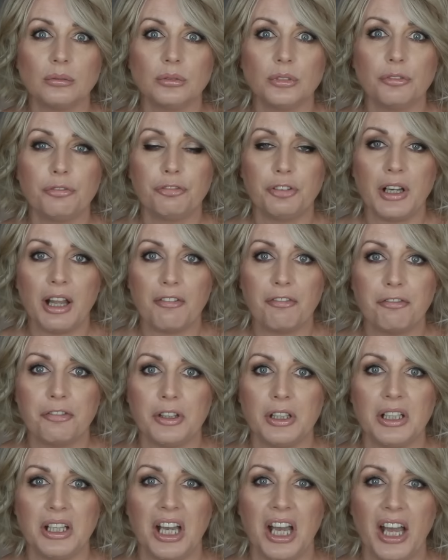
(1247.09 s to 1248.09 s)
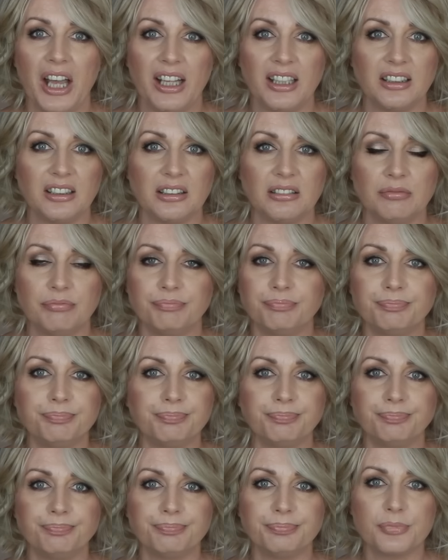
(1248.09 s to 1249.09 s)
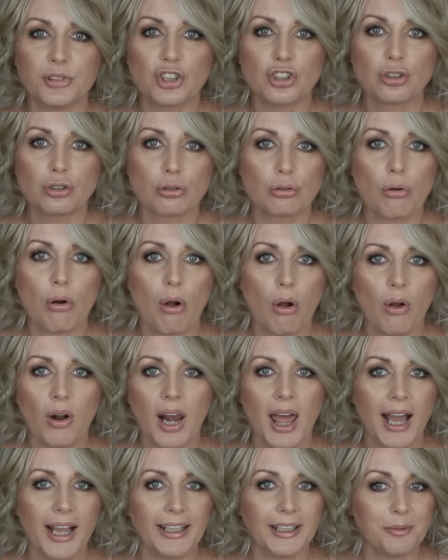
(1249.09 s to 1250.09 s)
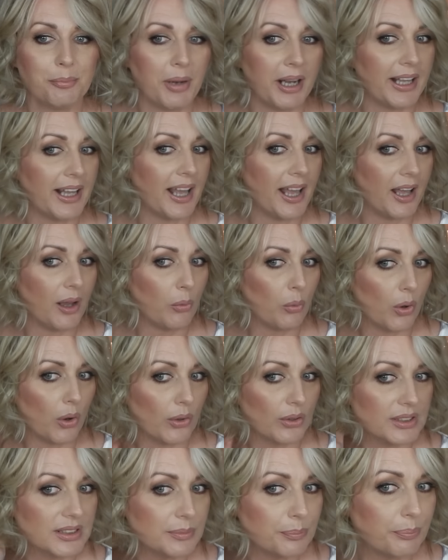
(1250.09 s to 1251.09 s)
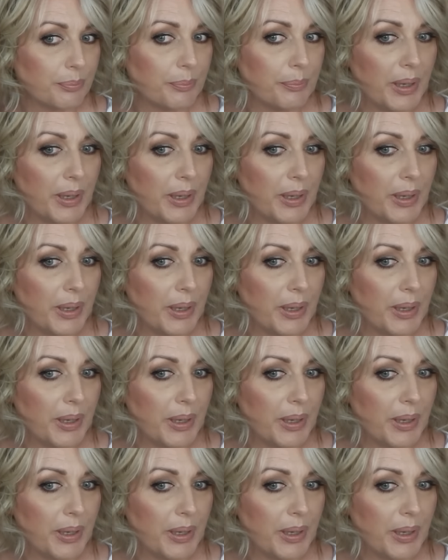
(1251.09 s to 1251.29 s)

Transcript: fluffy and straw-like my hair was.